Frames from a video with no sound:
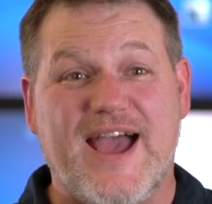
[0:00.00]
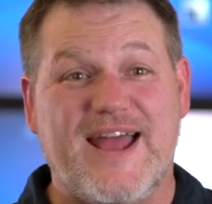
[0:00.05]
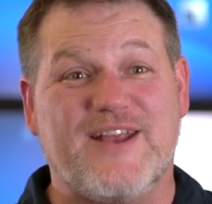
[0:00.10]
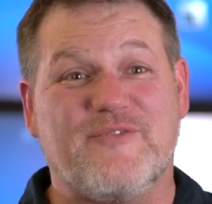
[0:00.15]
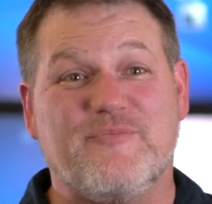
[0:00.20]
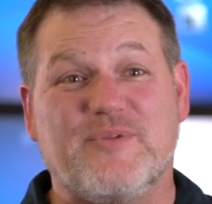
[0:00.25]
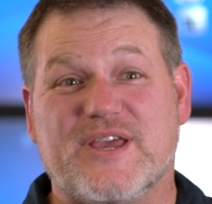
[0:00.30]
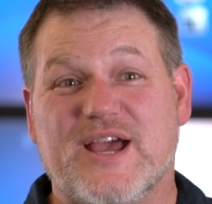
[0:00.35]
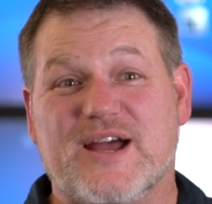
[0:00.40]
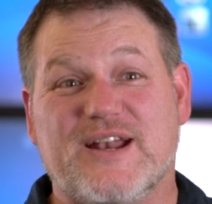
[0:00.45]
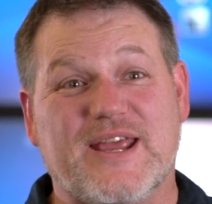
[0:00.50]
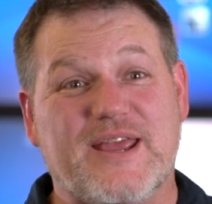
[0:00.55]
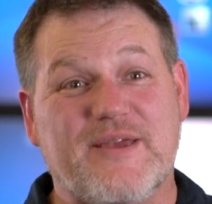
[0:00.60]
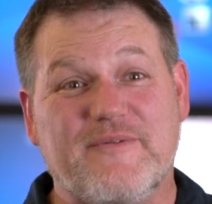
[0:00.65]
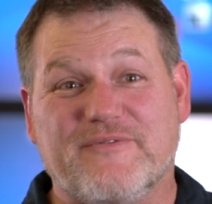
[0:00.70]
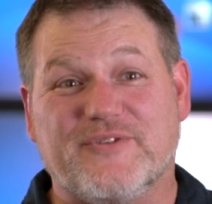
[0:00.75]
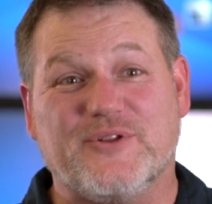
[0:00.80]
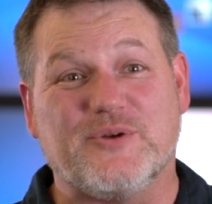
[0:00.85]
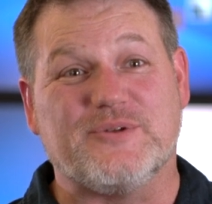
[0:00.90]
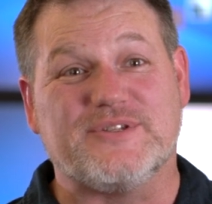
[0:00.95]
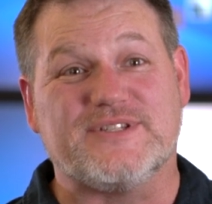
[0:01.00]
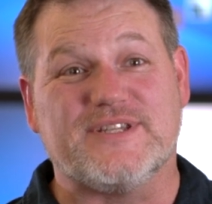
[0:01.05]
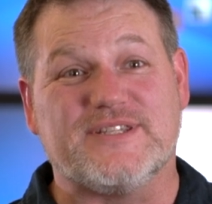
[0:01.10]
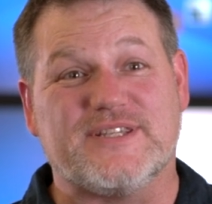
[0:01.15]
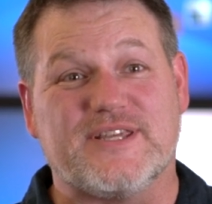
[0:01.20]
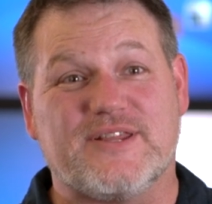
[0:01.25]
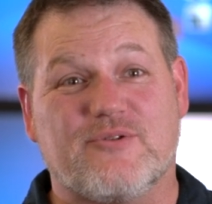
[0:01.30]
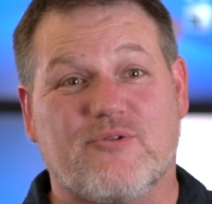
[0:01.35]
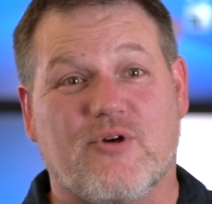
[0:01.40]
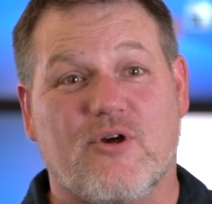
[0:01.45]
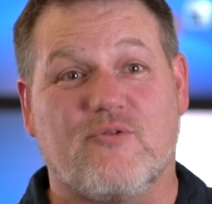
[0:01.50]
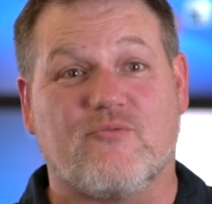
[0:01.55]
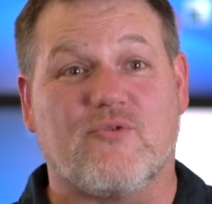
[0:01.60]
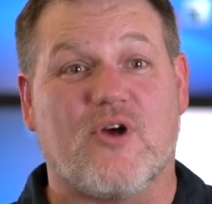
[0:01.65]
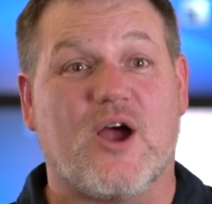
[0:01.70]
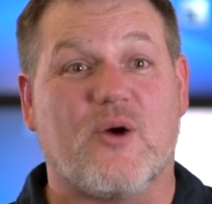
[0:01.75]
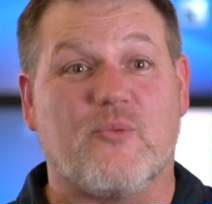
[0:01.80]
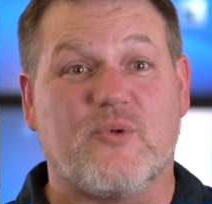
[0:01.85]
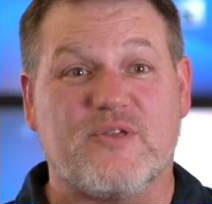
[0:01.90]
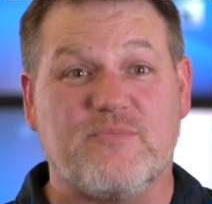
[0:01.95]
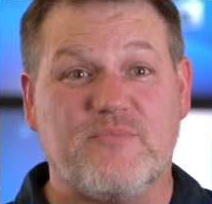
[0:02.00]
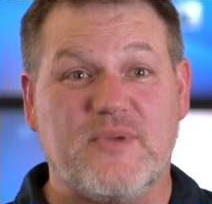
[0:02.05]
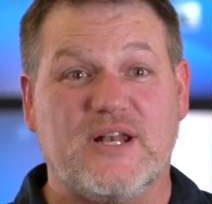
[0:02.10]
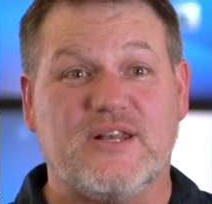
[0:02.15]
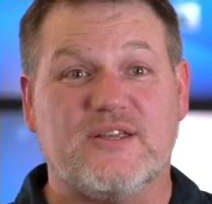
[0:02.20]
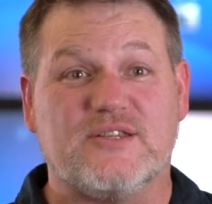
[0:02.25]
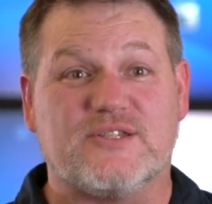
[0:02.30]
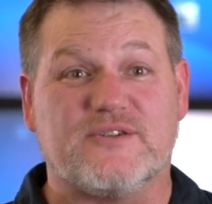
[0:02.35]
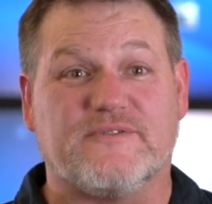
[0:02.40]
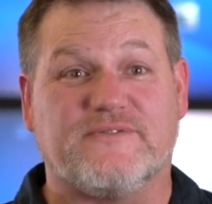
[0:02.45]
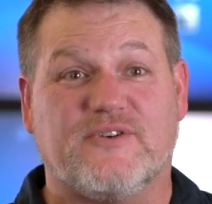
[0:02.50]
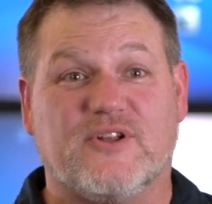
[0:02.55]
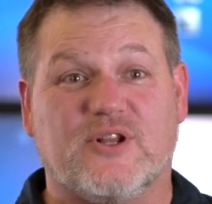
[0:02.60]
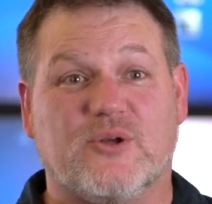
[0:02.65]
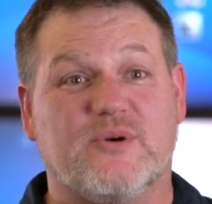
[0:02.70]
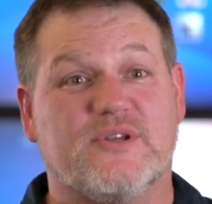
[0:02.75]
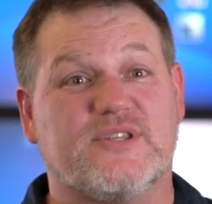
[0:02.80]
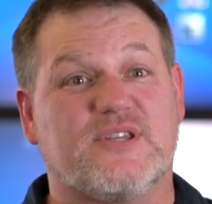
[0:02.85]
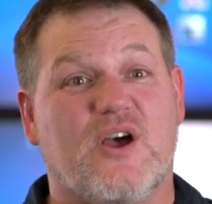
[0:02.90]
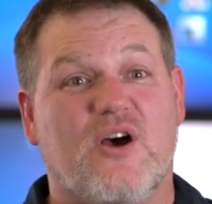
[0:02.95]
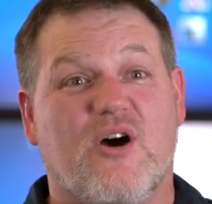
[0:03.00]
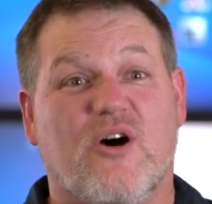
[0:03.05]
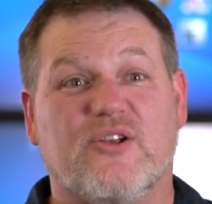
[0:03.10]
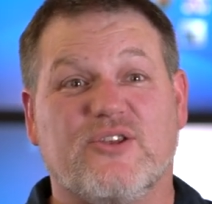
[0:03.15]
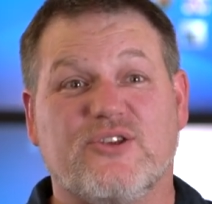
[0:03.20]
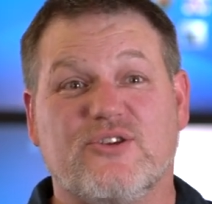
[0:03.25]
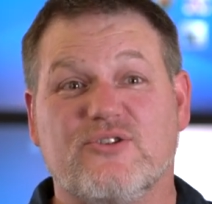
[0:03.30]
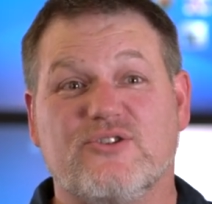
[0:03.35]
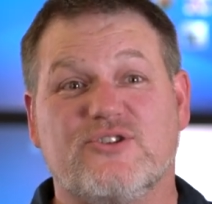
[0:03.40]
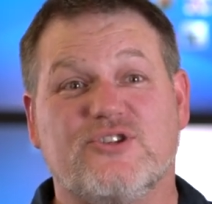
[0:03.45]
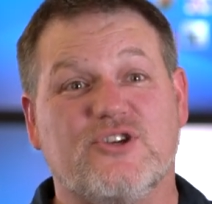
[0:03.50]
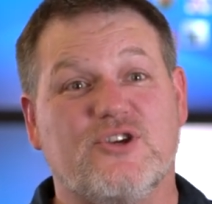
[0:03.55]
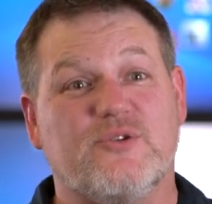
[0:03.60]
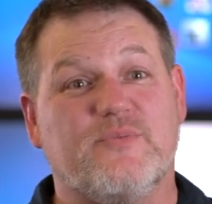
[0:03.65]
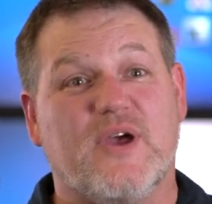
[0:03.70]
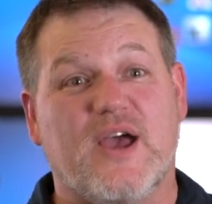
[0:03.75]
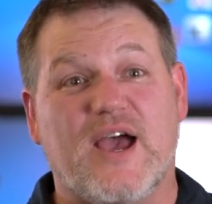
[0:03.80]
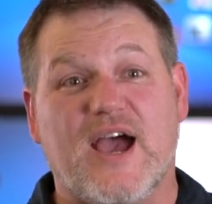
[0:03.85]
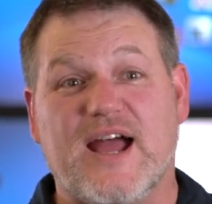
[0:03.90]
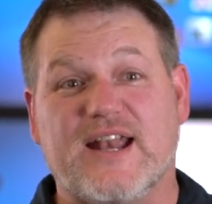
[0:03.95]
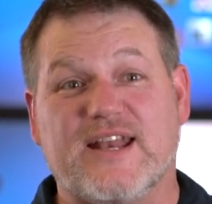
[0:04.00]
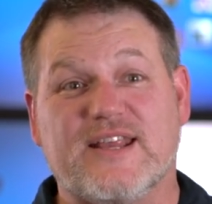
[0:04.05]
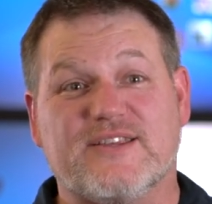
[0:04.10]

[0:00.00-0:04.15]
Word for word: and have become influencers in their own right with millions of followers on YouTube and